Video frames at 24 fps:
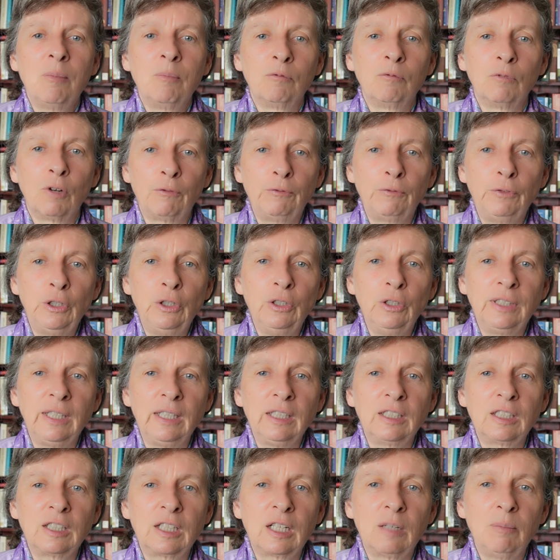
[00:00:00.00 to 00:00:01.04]

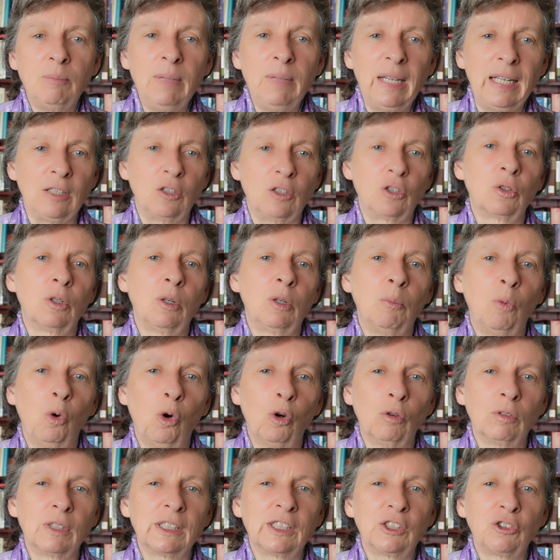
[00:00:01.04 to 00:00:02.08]
refusing to commit to a
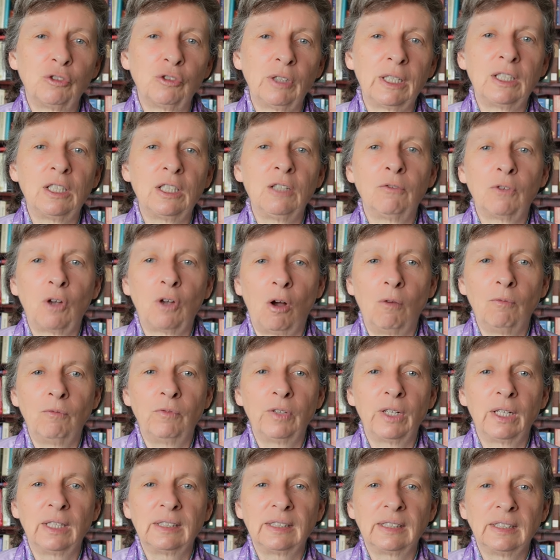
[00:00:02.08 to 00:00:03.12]
more restrictive
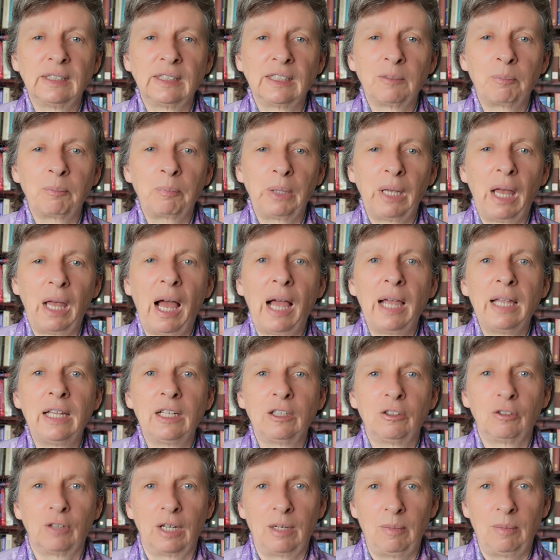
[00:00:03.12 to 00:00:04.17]
confidence and supply
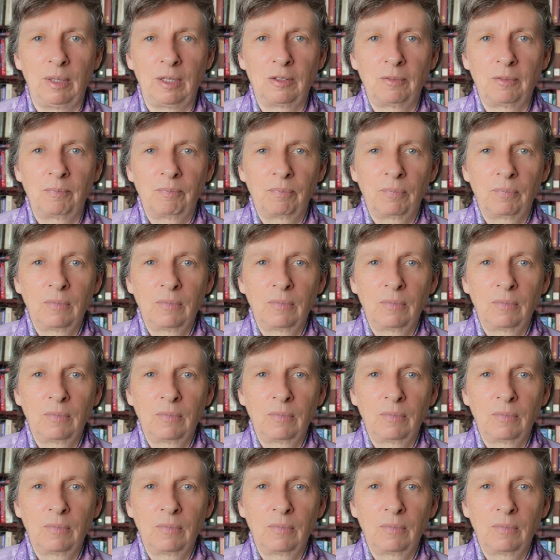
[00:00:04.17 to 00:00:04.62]
agreement.